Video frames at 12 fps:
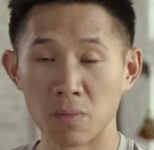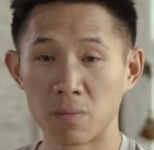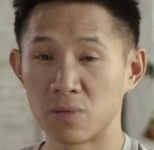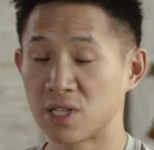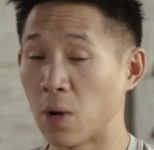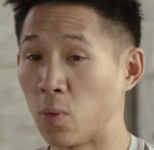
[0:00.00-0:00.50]

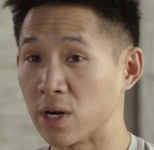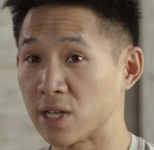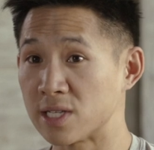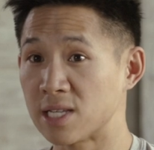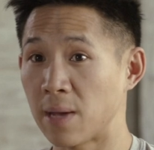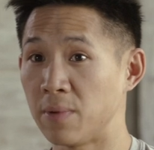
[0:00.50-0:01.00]
someone
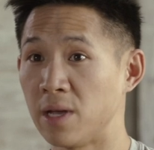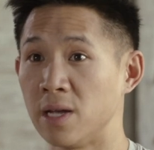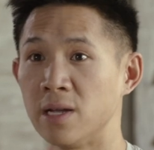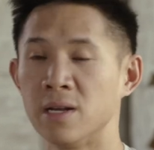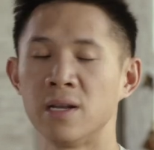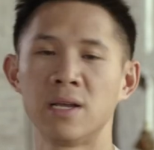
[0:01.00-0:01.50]
can step
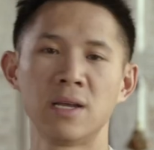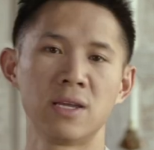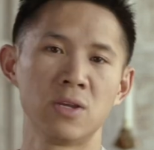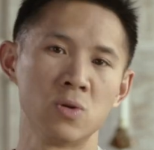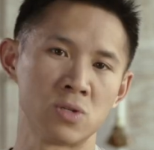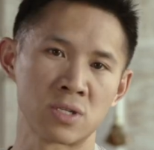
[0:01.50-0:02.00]
in,
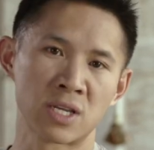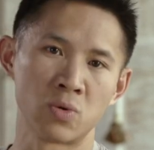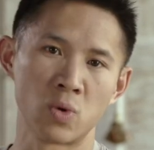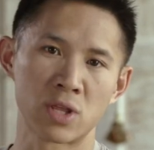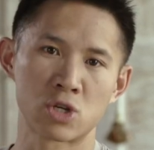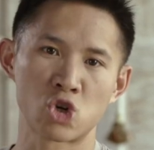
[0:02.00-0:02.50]
users can
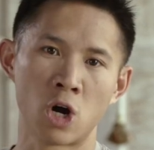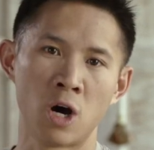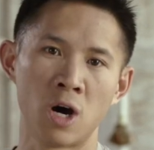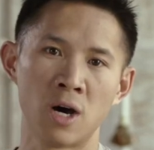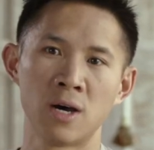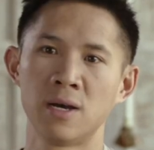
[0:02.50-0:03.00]

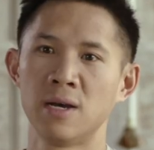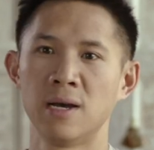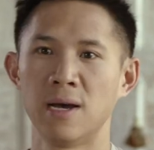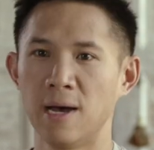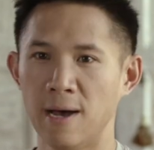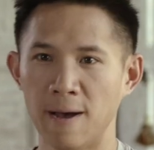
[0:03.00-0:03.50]
withdraw,
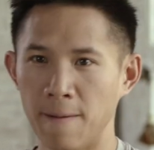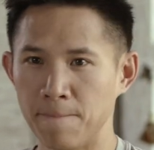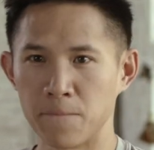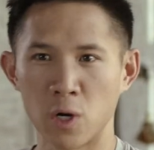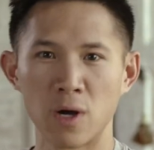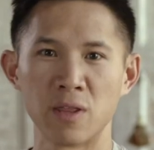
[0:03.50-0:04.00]

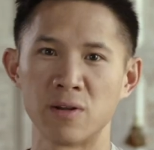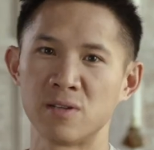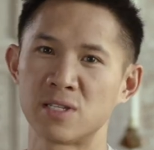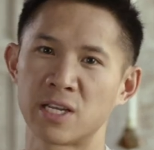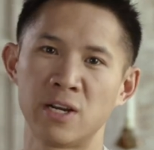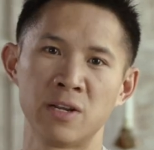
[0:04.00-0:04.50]
other
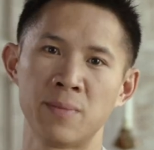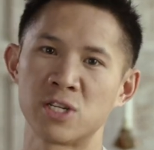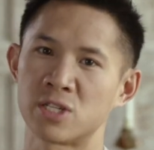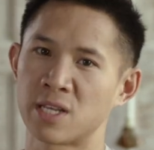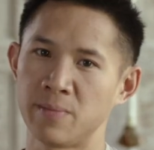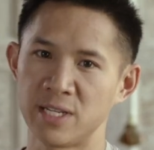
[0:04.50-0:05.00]
security
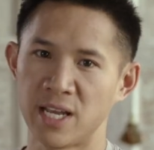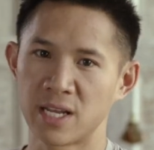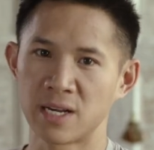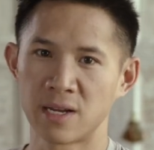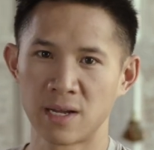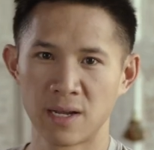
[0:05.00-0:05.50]
measures can be
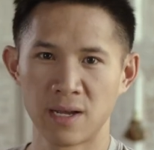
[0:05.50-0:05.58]
taken.